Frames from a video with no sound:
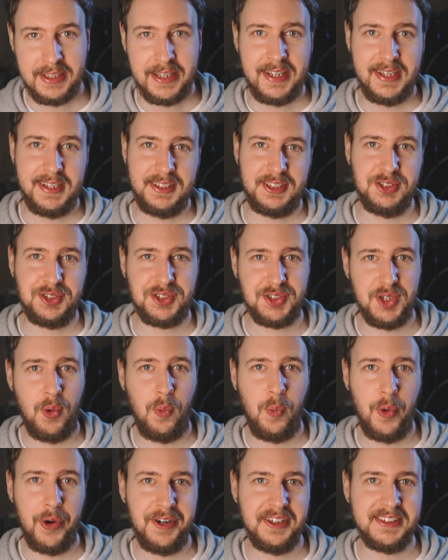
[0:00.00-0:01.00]
hit show
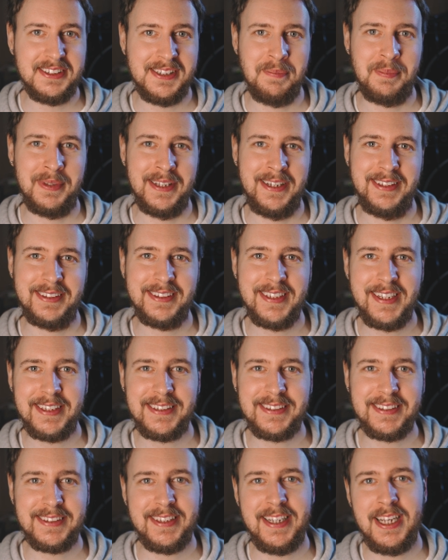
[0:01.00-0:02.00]
words in plain text